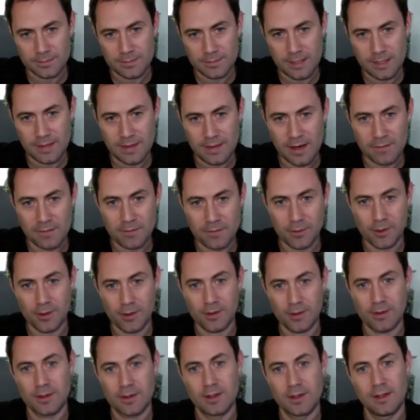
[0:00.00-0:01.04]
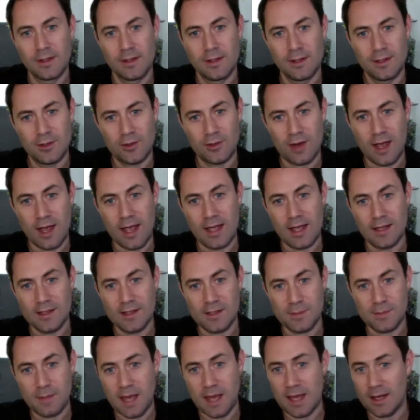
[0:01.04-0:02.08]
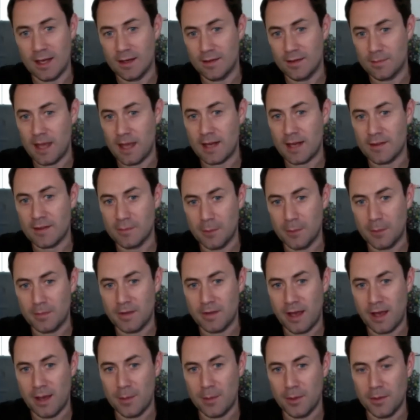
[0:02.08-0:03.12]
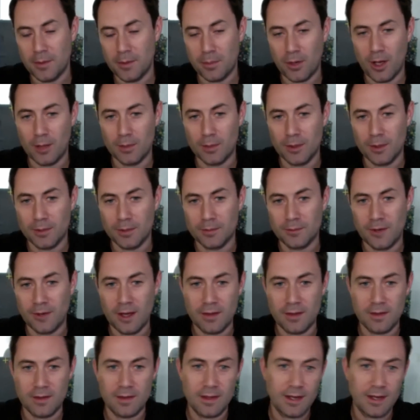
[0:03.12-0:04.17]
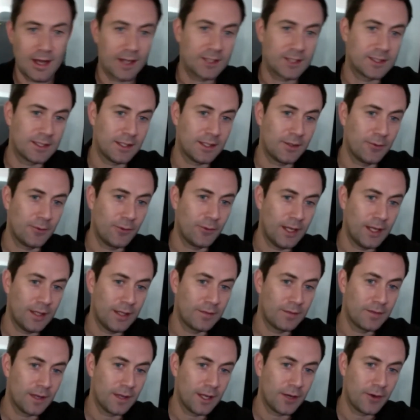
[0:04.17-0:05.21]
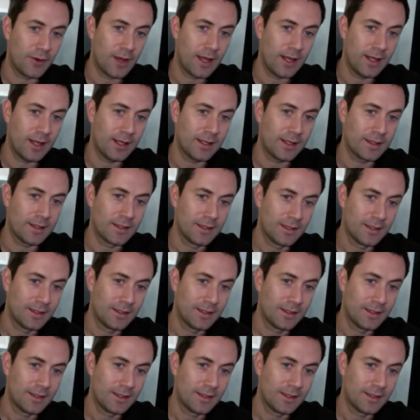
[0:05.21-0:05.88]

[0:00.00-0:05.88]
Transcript: and therefore try and spend as maximum time on the problem rather than actually reinvigorating